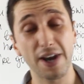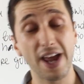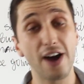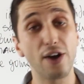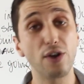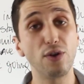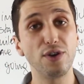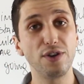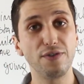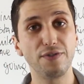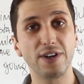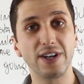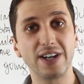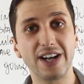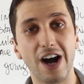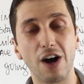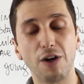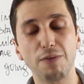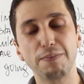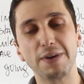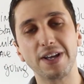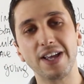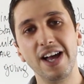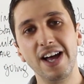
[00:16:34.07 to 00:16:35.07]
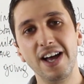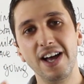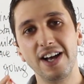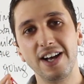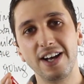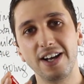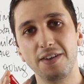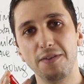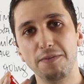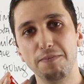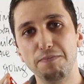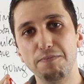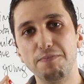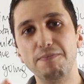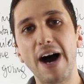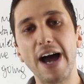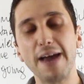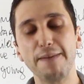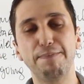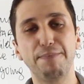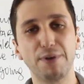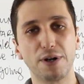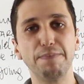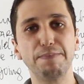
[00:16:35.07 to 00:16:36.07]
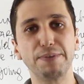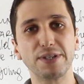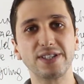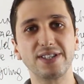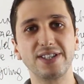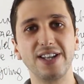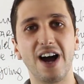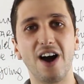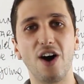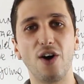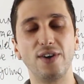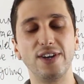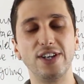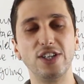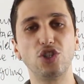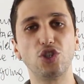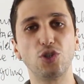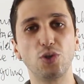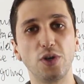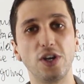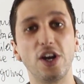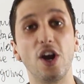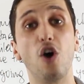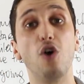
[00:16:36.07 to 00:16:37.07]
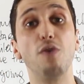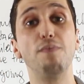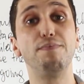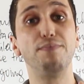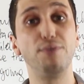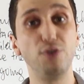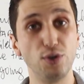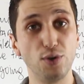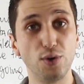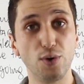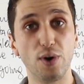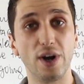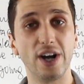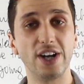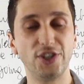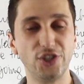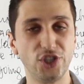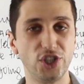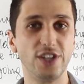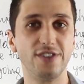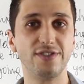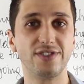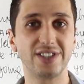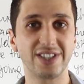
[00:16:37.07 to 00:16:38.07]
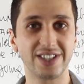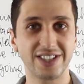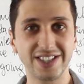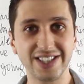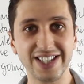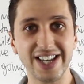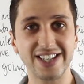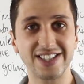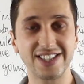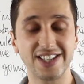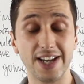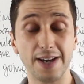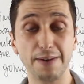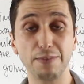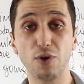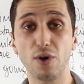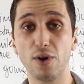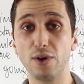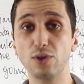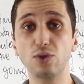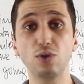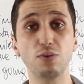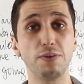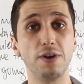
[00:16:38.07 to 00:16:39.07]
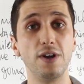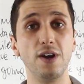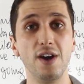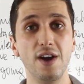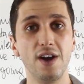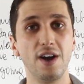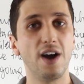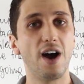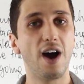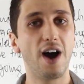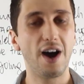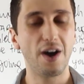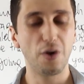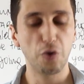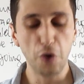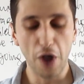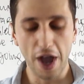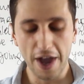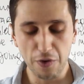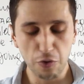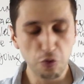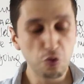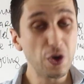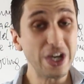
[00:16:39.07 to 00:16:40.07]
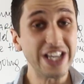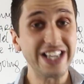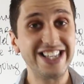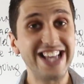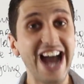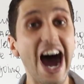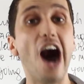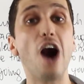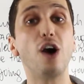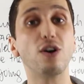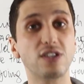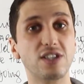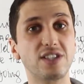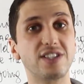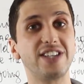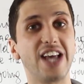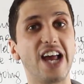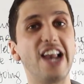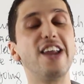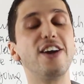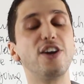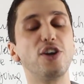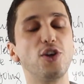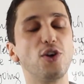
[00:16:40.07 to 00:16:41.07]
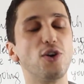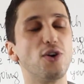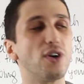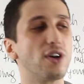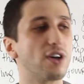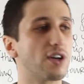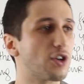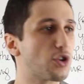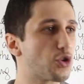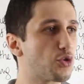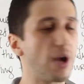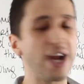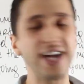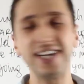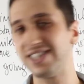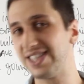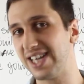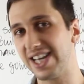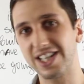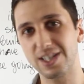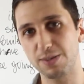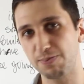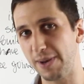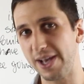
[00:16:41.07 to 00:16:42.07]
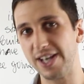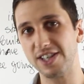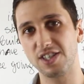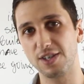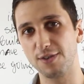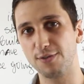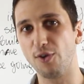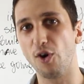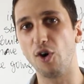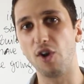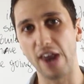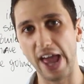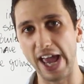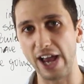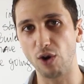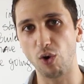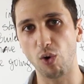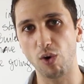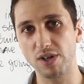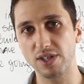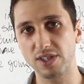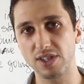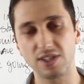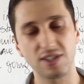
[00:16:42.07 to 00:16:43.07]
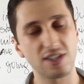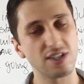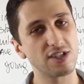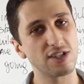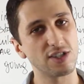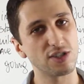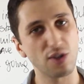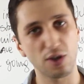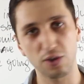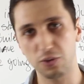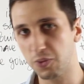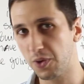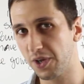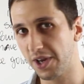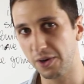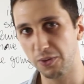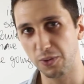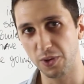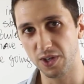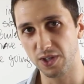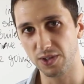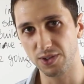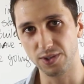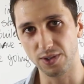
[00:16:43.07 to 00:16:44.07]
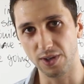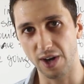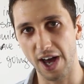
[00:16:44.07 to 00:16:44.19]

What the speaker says: I don't even count, but my purpose now is to help you achieve success. And I'm going to be, and without selling you crazy expensive online courses, this is not what I want to do.